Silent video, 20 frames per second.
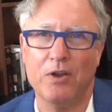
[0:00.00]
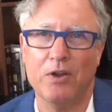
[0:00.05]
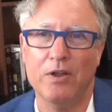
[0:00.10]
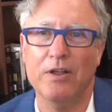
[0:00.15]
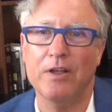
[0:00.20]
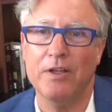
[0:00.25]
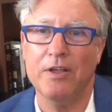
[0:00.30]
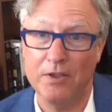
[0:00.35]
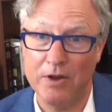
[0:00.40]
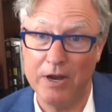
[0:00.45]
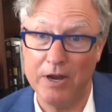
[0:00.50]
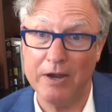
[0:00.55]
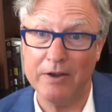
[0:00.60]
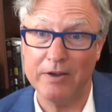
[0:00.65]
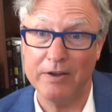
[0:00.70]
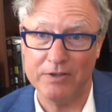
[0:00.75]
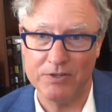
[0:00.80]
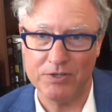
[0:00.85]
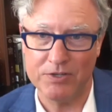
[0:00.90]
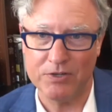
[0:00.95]
Other
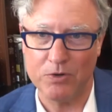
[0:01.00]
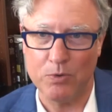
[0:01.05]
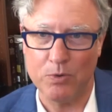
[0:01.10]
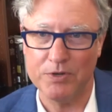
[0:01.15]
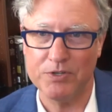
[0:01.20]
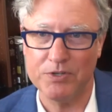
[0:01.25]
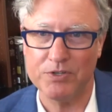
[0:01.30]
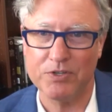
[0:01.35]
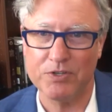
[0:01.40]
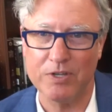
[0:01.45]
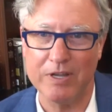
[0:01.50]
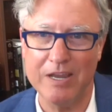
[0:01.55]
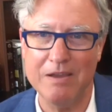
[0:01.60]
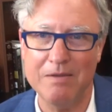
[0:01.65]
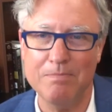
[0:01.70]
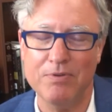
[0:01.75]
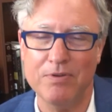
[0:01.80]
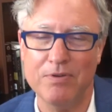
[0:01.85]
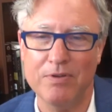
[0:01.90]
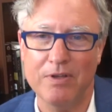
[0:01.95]
areas, of course,
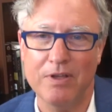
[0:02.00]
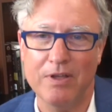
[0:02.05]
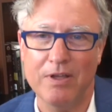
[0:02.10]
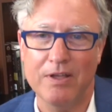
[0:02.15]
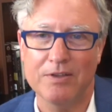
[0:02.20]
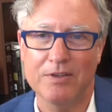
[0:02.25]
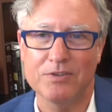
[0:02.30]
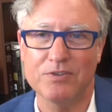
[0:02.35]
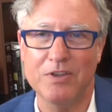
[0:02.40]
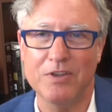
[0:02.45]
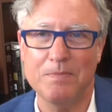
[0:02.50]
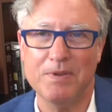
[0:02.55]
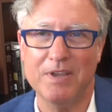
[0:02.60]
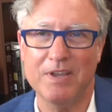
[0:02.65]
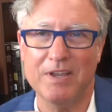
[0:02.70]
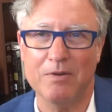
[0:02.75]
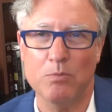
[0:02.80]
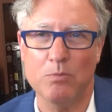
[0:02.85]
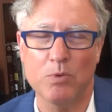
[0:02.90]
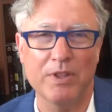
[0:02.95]
sleep. Sleep can
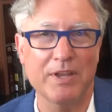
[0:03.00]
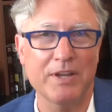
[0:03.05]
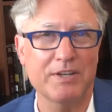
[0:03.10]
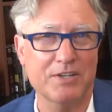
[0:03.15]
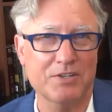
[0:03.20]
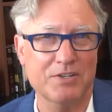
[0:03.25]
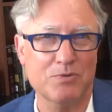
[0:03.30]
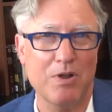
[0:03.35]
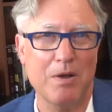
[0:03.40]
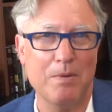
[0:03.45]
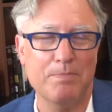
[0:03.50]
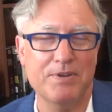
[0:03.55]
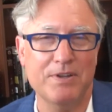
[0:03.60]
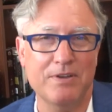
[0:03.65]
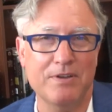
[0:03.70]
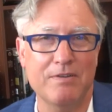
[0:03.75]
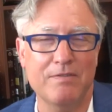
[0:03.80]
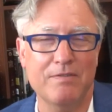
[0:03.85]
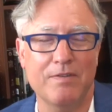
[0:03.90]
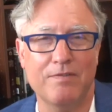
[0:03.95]
get really disruptive.